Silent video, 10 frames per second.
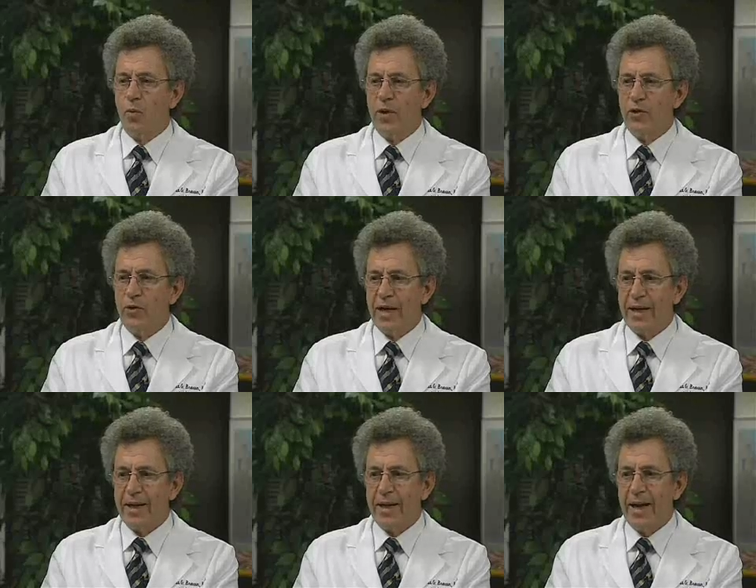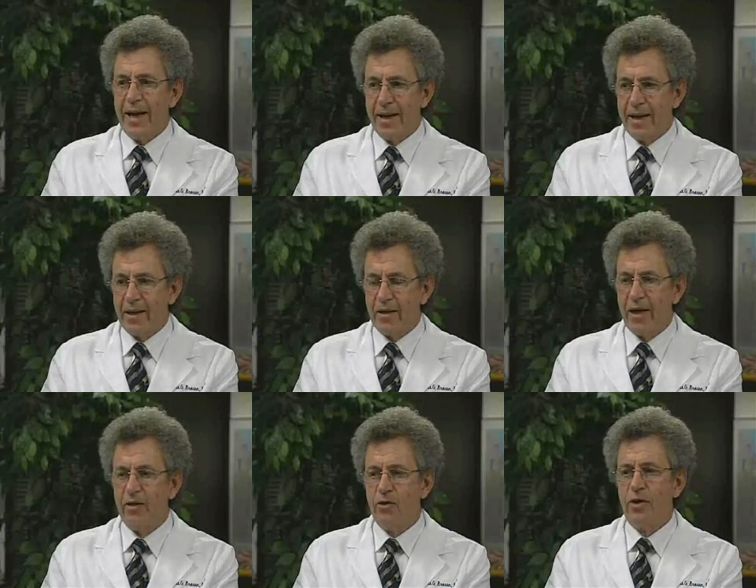When you get a headache
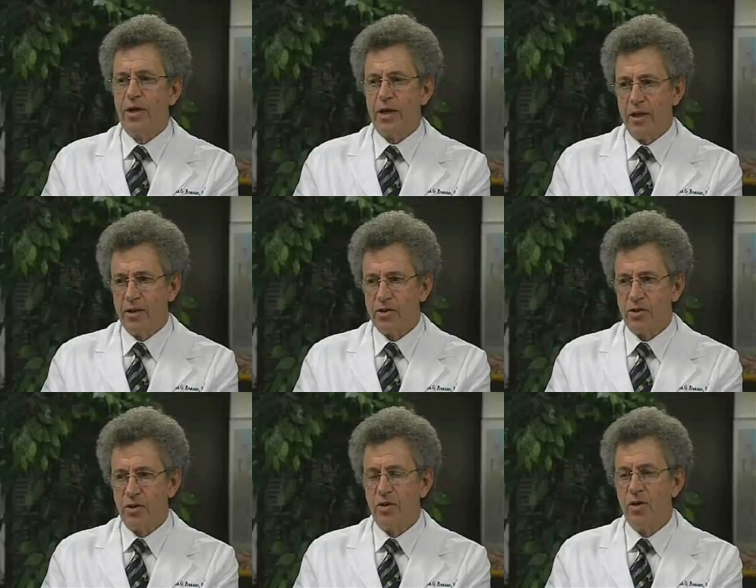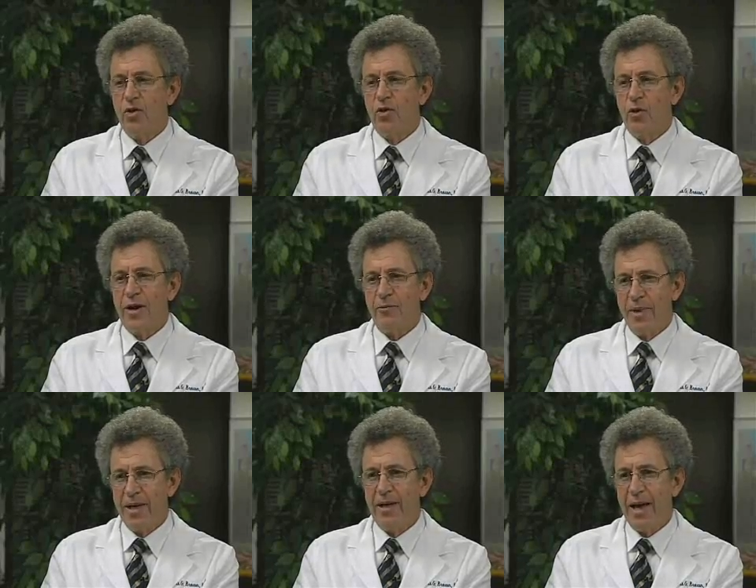and you're in a cluster, do you have
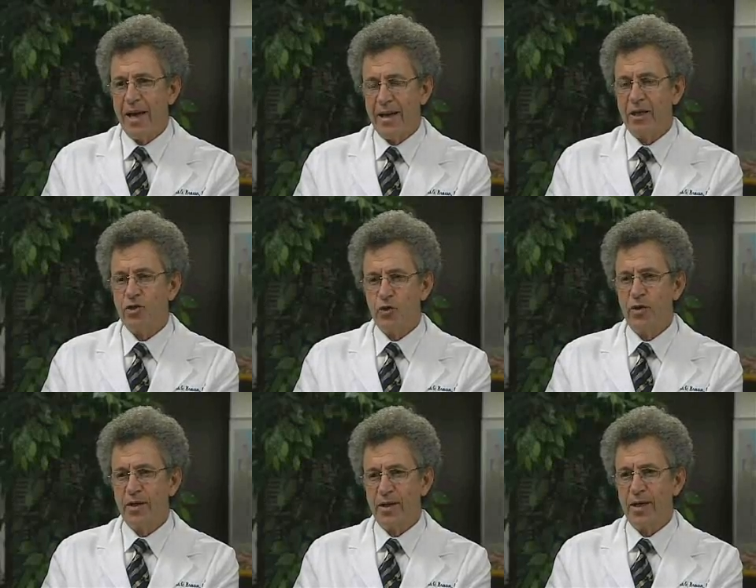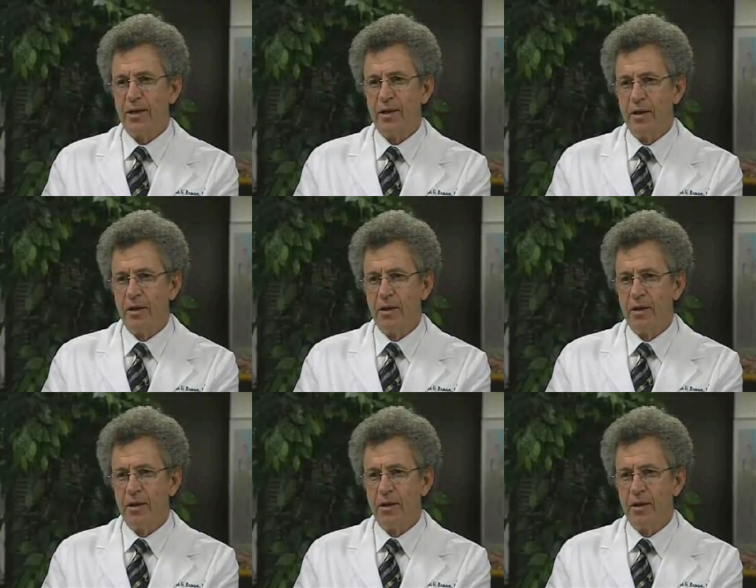many headaches during the day?